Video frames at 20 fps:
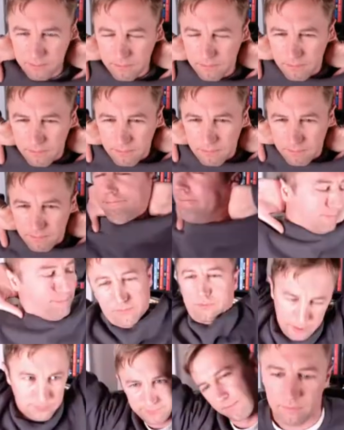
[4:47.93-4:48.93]

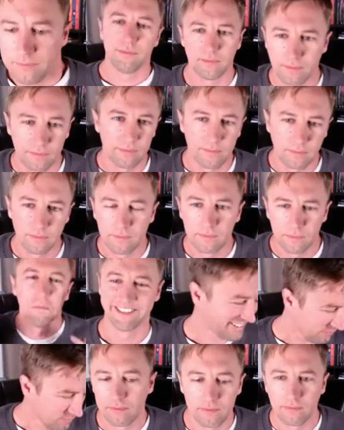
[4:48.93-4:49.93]

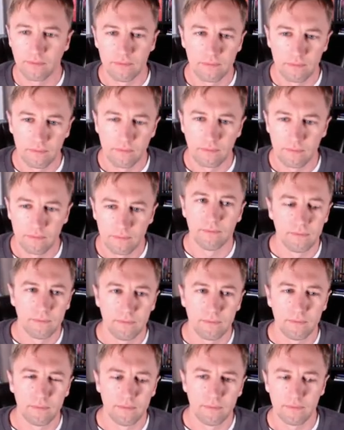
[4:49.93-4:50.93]

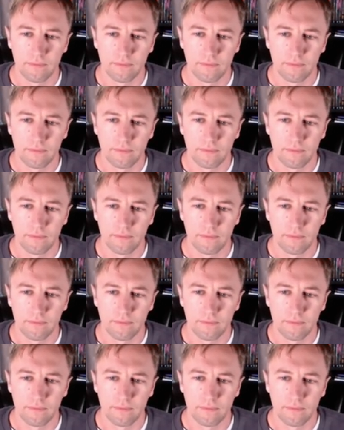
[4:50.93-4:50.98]
(no one is talking)